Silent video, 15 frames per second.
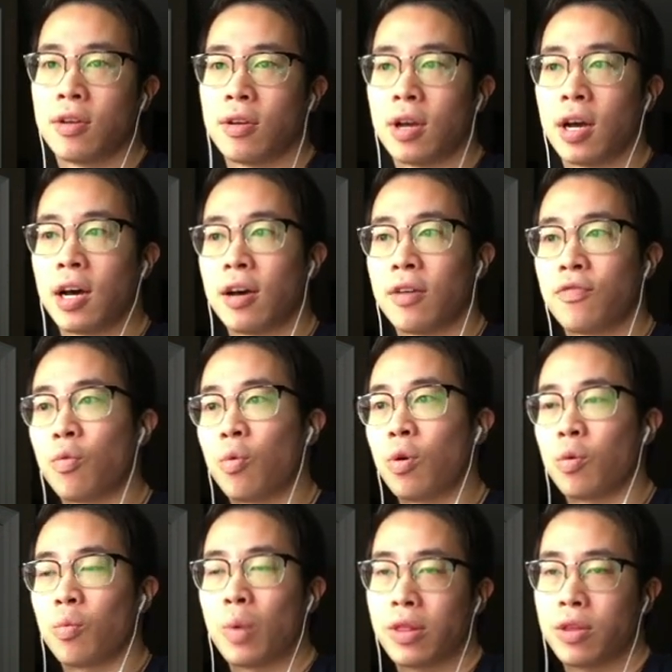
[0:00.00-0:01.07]
uh,
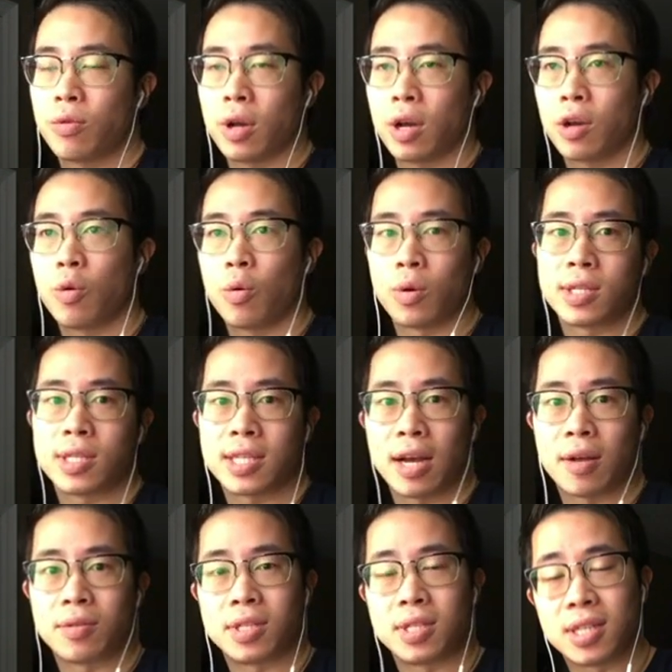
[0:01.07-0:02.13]
for whether a chord
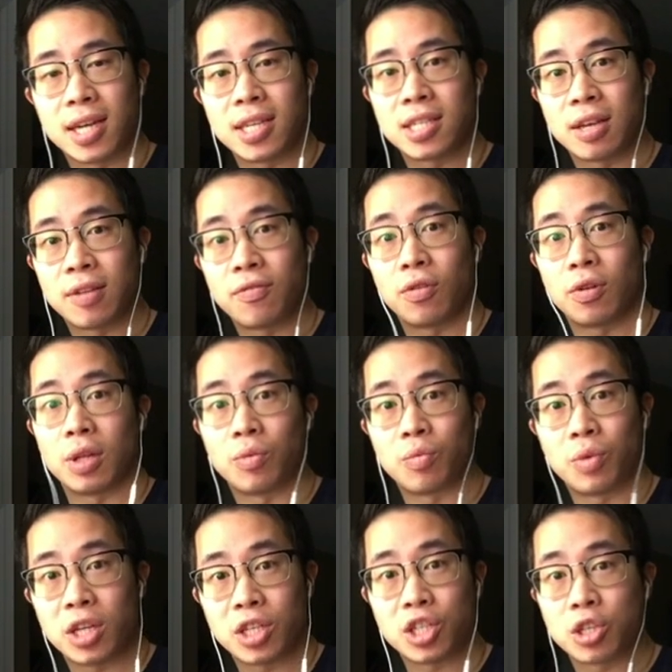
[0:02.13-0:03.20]
sounds nice and full and
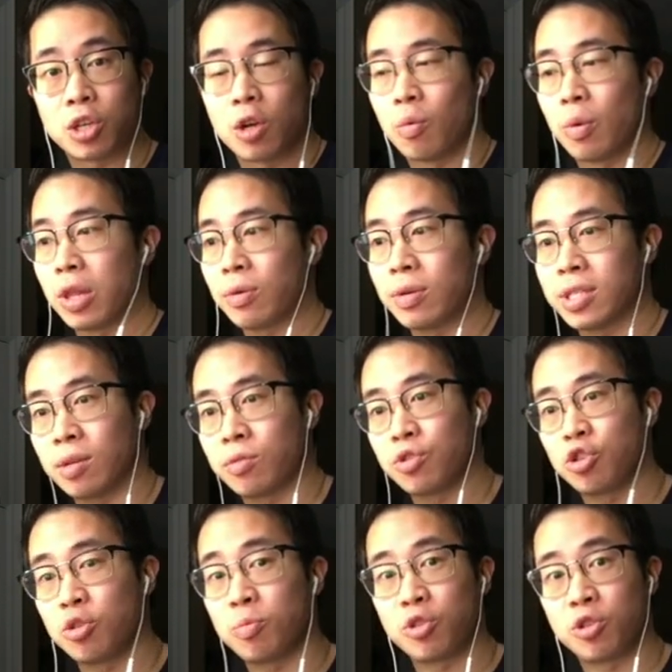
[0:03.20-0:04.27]
rich, whether it sounds
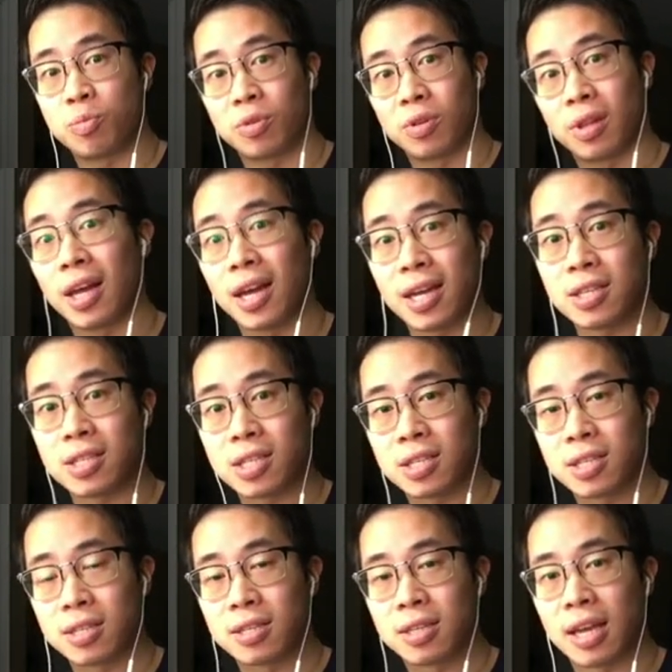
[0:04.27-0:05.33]
super duper light
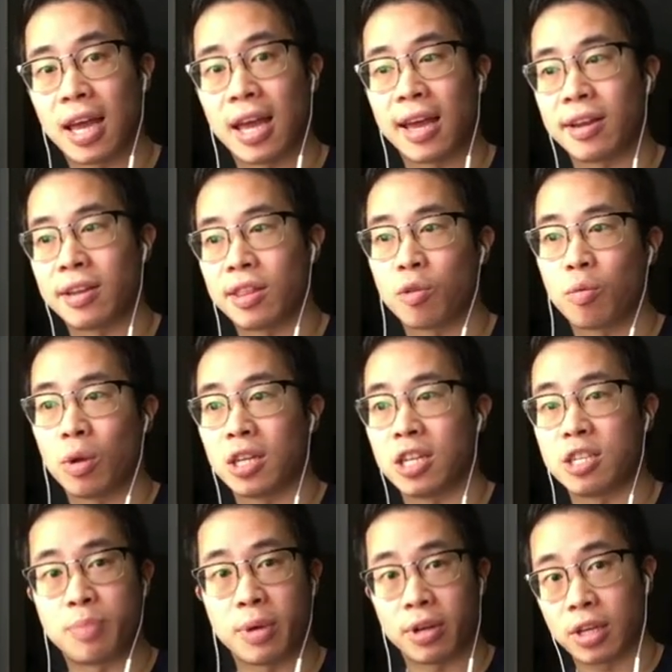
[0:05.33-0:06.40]
and the quality
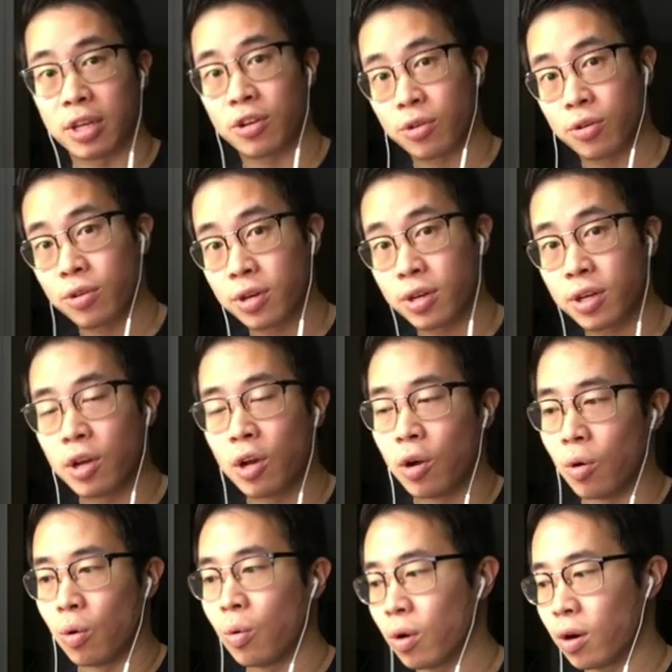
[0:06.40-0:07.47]
is barely heard,
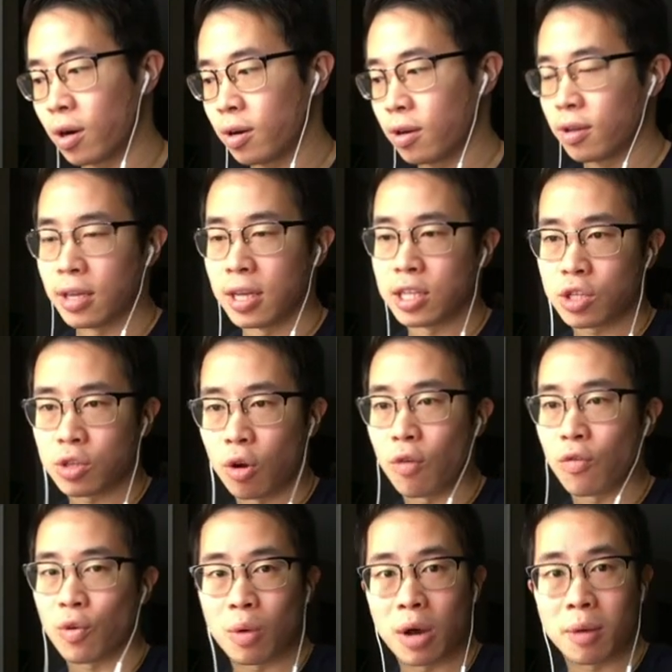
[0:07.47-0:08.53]
or it's
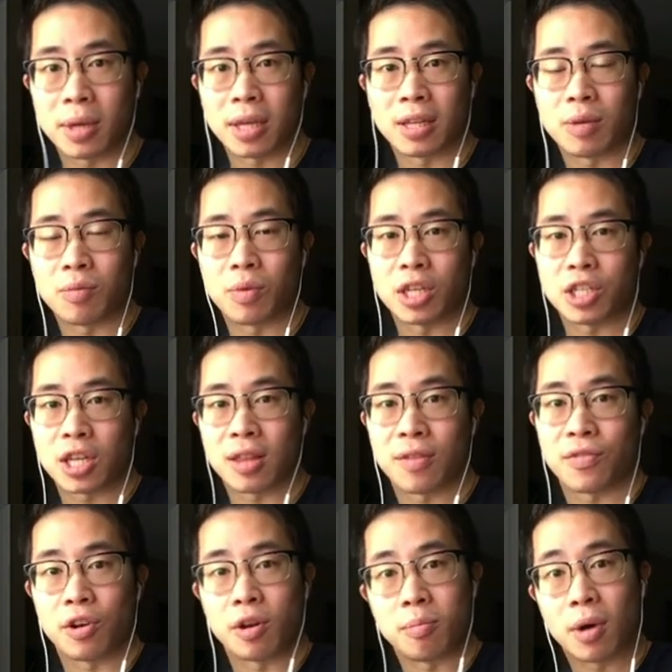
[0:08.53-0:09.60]
overwhelmingly rich at the
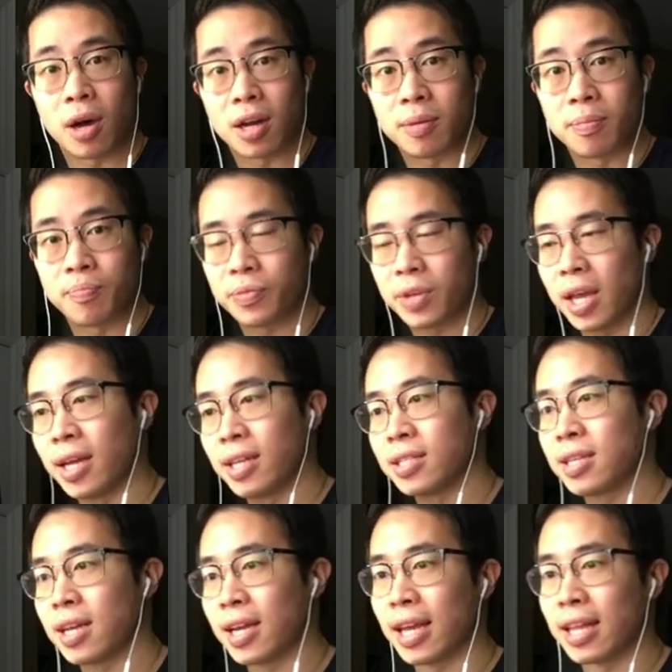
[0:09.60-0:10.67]
very bottom. And
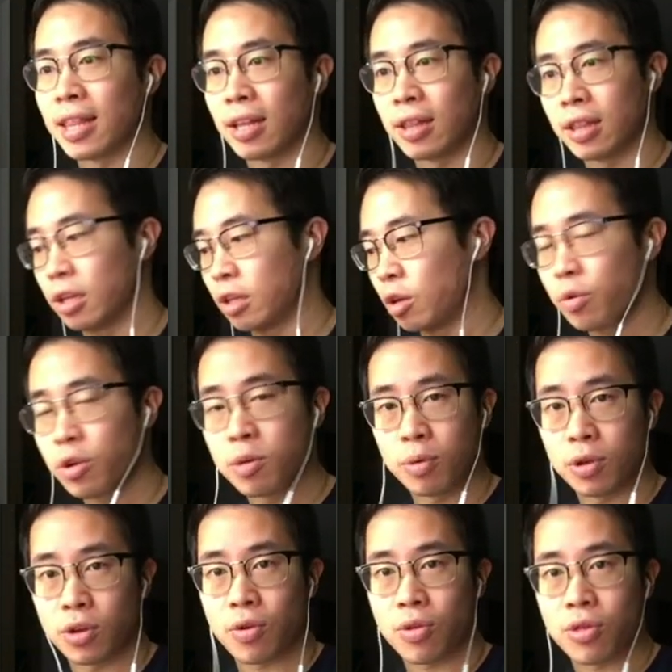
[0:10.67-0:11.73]
again, the, the lower you
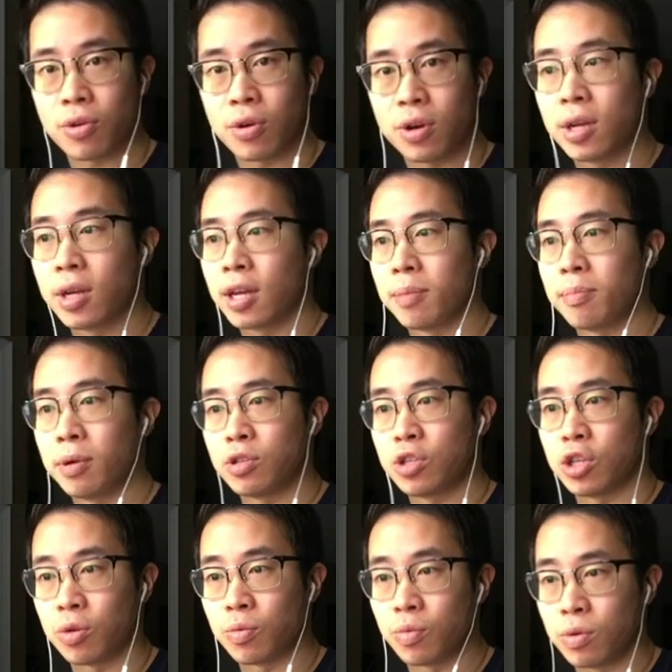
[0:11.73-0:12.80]
put your third compared
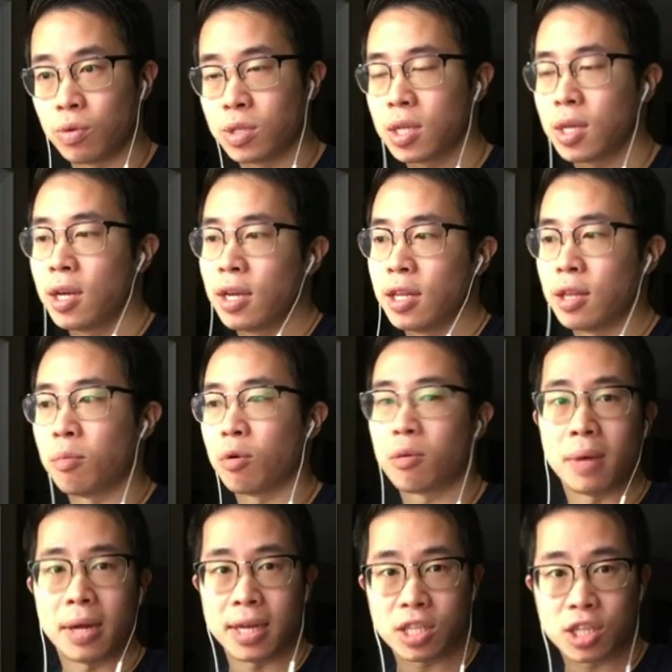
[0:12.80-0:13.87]
to your root, the more
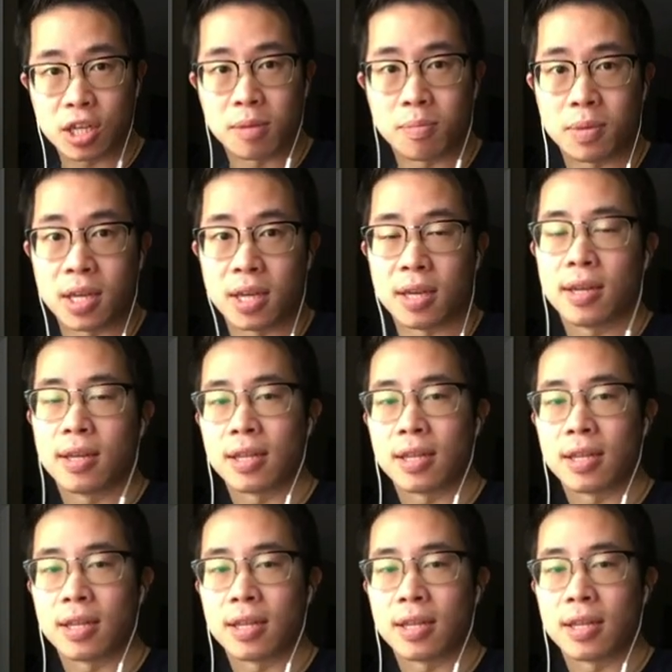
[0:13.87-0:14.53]
muddy it's going to be.